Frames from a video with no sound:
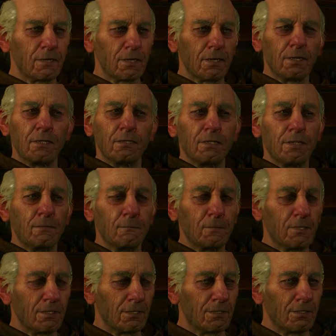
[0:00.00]

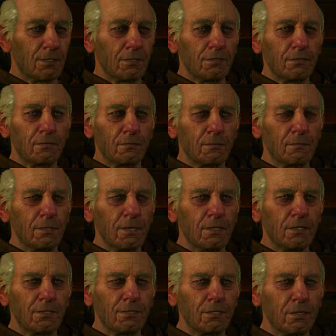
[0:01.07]
Foul-tempered he is,
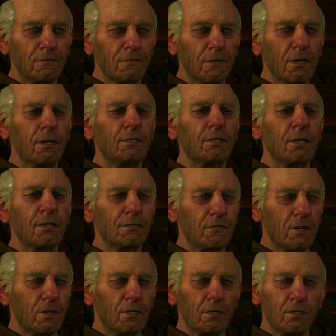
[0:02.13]
and he's a
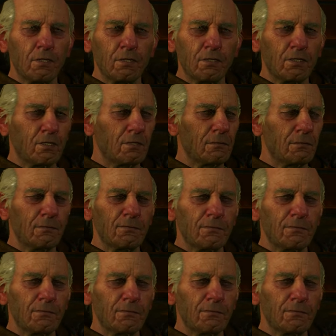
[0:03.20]
fondness for hooch.